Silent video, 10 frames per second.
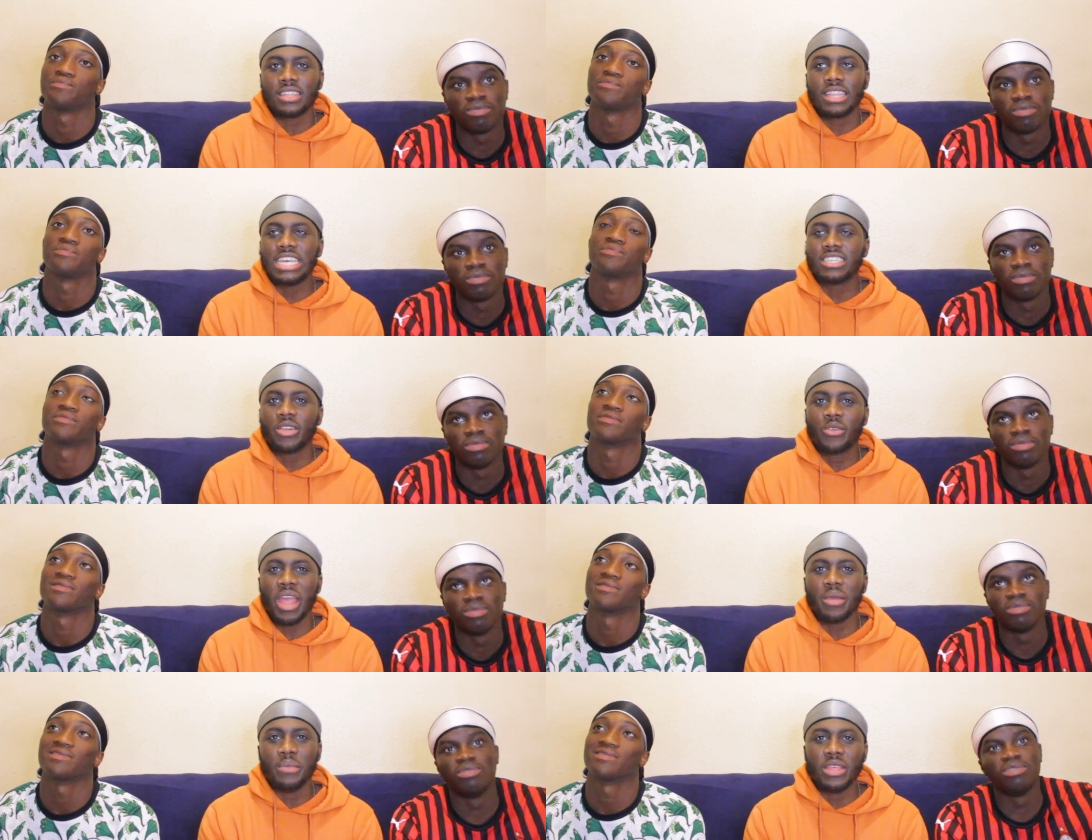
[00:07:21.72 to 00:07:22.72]
Speaker 1: That's the
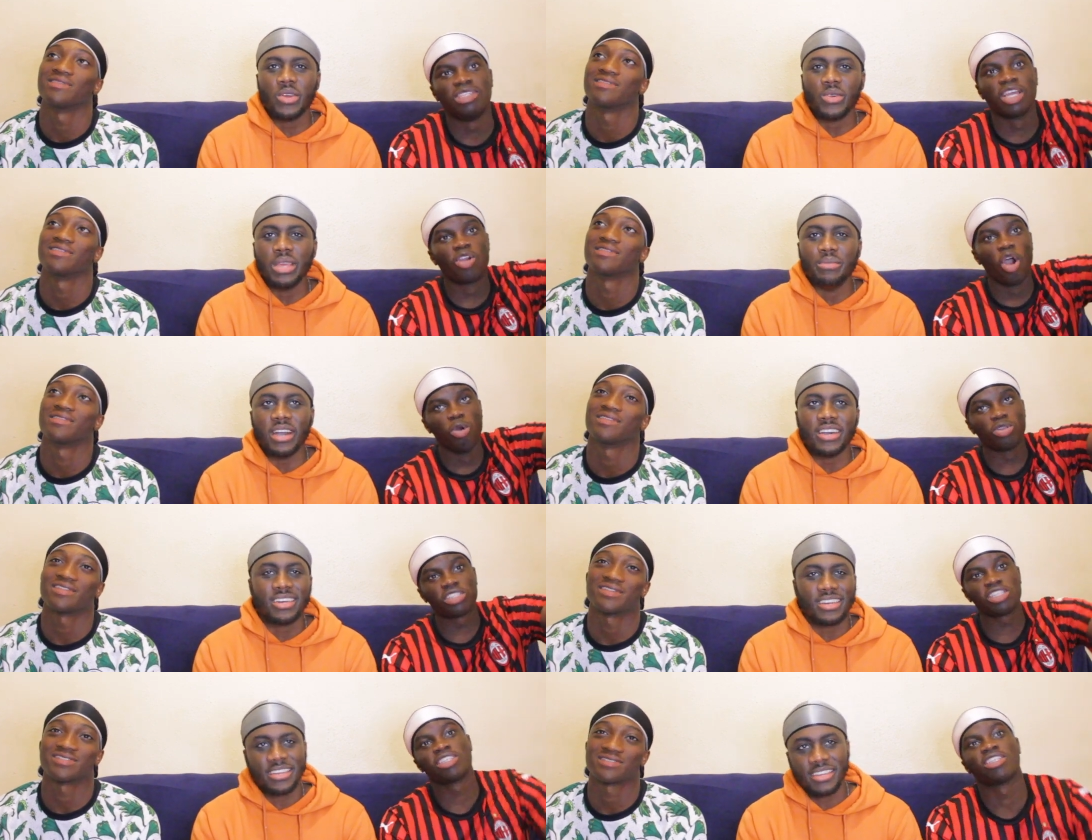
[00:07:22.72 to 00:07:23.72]
great Midorima. The
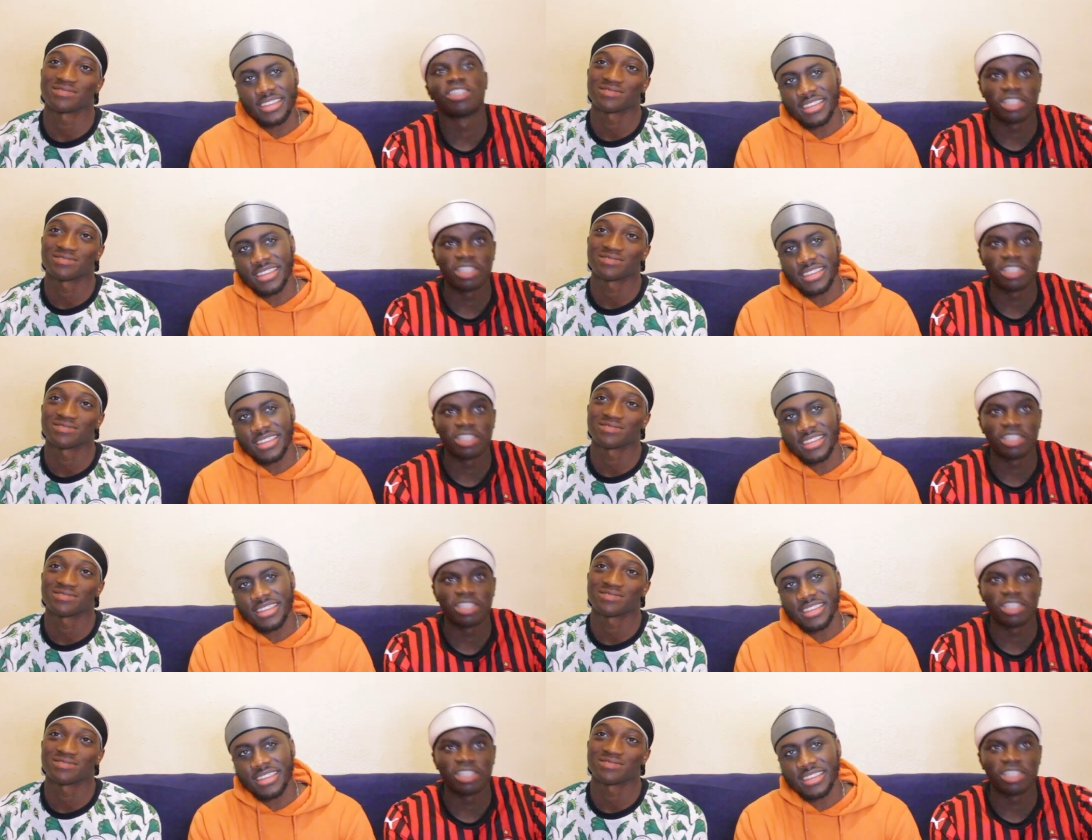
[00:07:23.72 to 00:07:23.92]
goat.